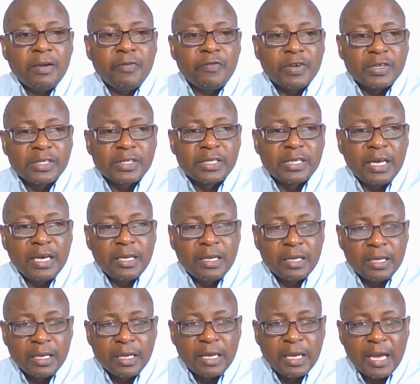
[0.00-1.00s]
Verse
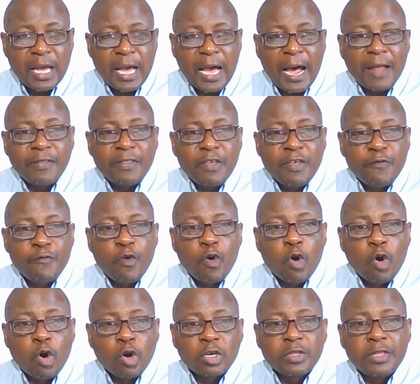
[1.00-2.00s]
9 And they
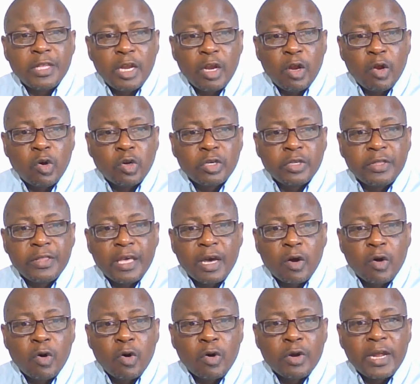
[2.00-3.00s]
forgot the Lord
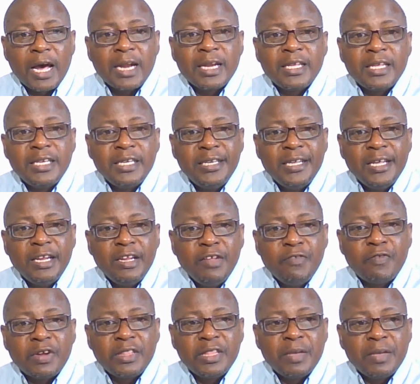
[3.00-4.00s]
their God, and he
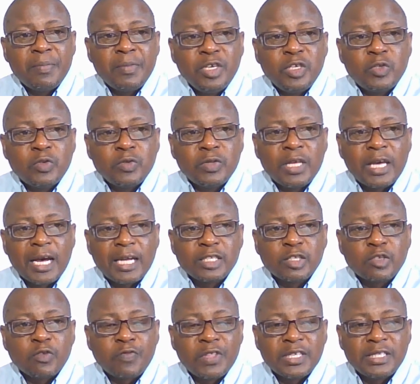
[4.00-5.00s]
delivered them into the
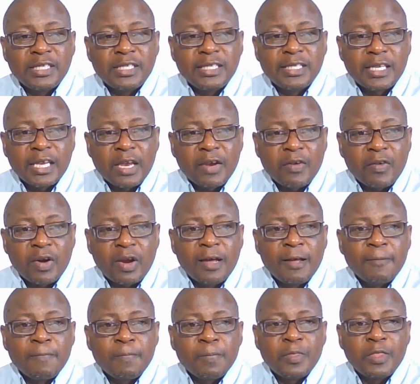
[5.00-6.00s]
hands of the Sisera,
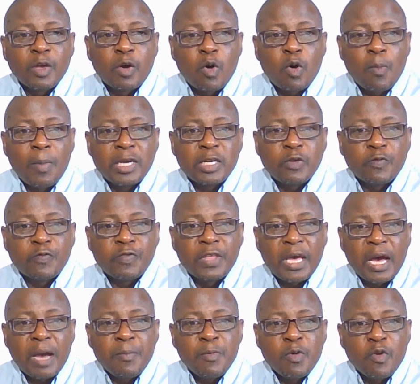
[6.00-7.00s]
the commander of
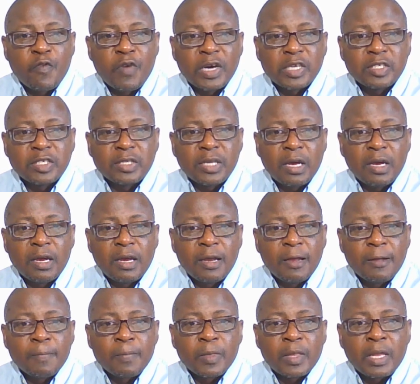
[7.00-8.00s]
the army of Hazor,
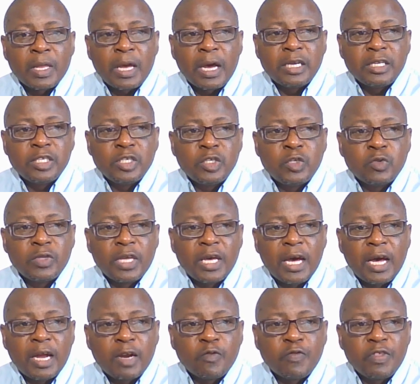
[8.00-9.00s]
and into the
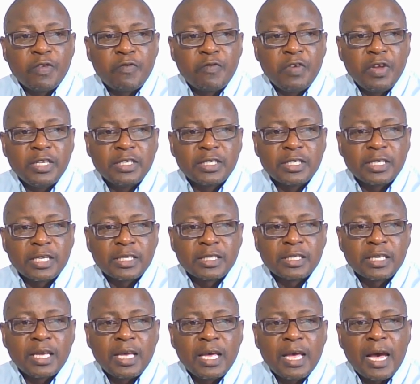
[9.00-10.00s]
hand of the
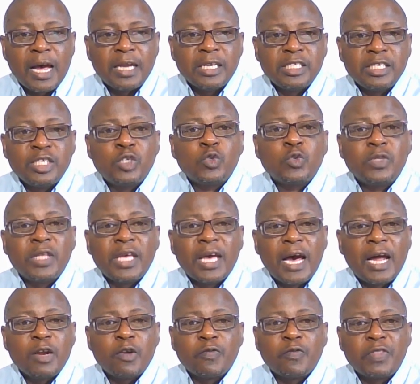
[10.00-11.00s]
Philistines, and into the
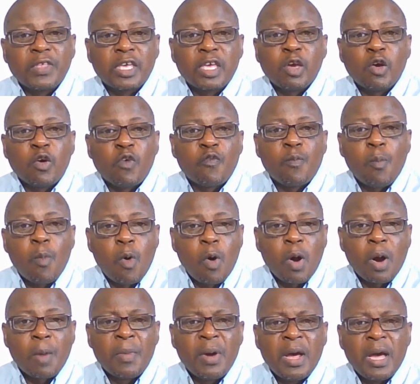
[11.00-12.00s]
hand of the king of
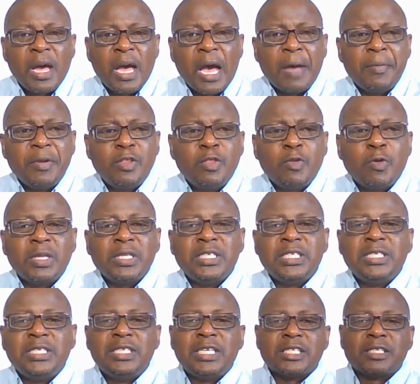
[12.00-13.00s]
Moab. I mean, they were
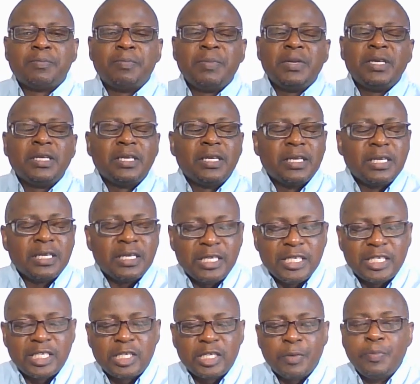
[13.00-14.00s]
just being
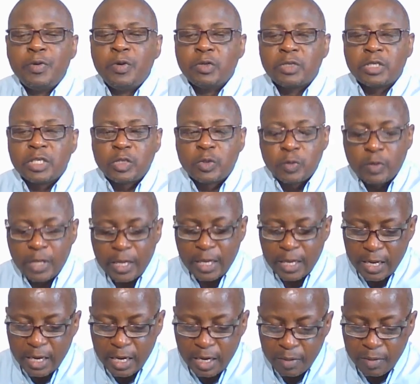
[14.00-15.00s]
distributed to
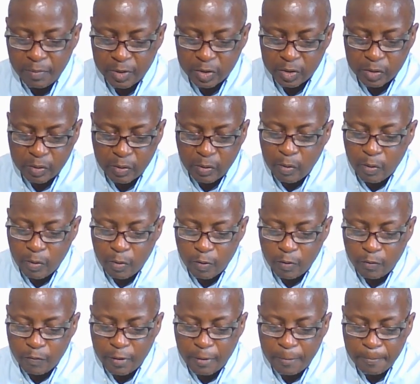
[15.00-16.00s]
the enemies all
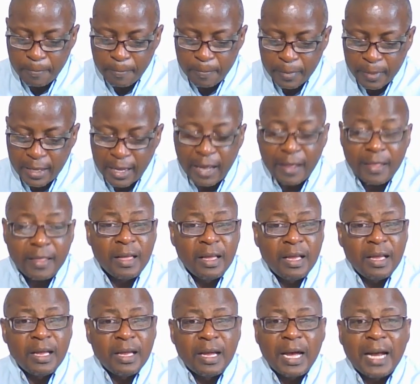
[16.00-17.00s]
over. And,
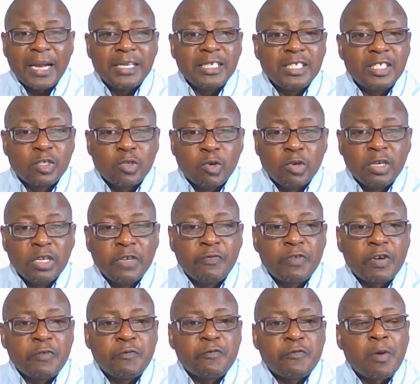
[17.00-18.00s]
and it's no
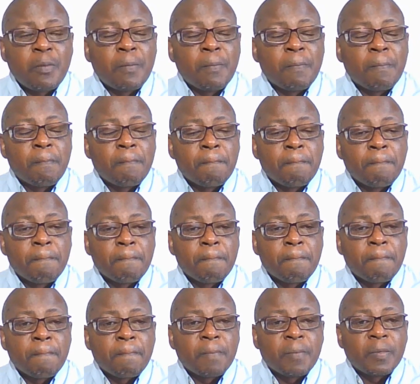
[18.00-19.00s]
different from
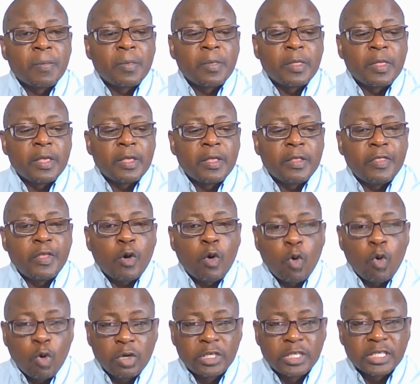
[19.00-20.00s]
the
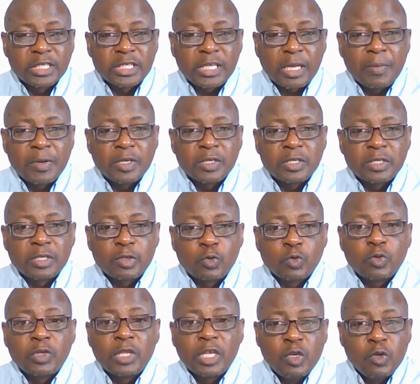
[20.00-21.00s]
Old Testament
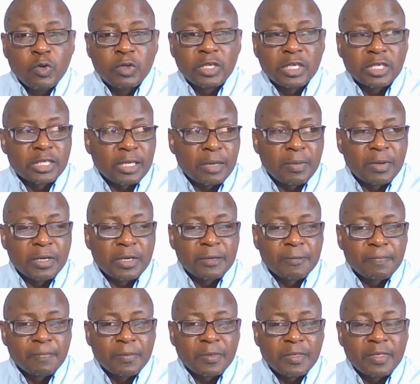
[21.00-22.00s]
to the New Testament.
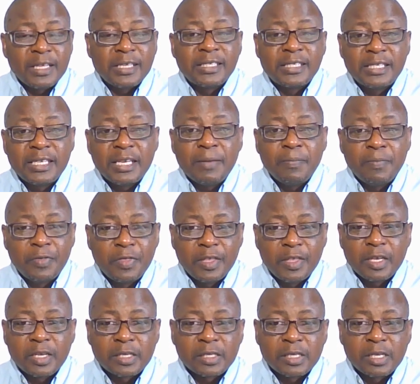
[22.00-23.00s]
The same
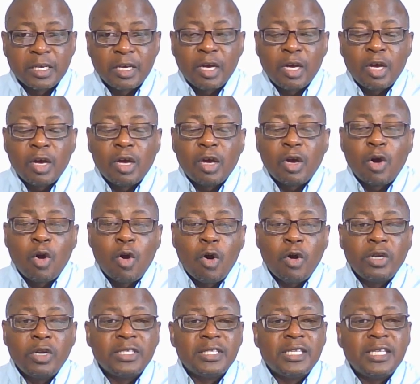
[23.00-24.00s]
thing.
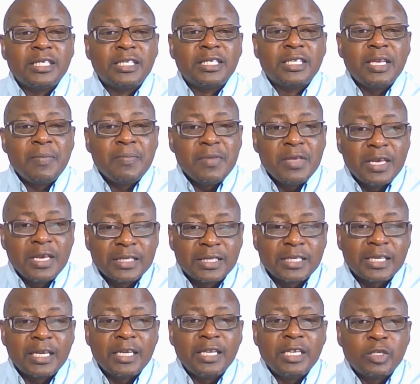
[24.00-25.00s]
God is the same
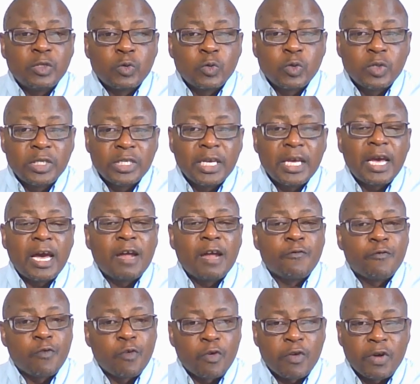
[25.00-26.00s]
yesterday, today,
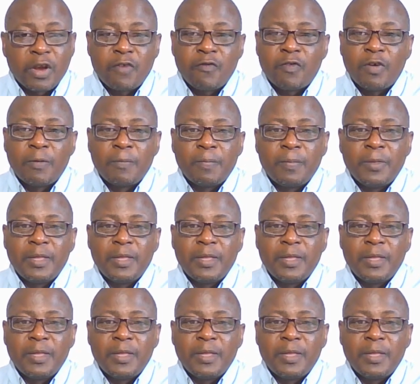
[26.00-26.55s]
and forever.